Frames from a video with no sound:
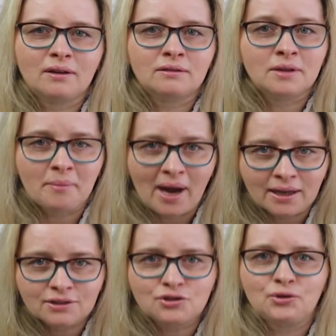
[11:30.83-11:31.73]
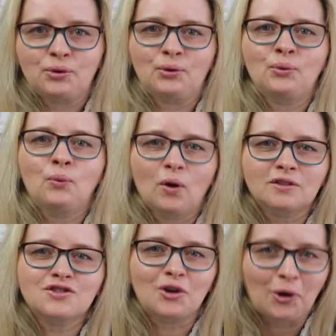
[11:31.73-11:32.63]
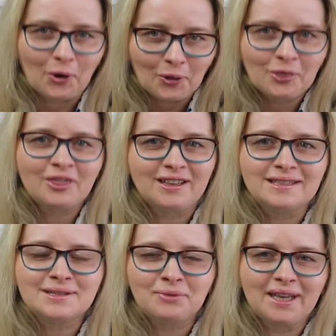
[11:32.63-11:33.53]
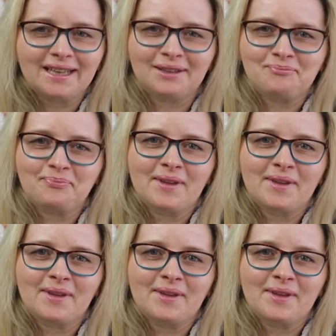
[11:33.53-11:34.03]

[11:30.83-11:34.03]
remind you what's on this week.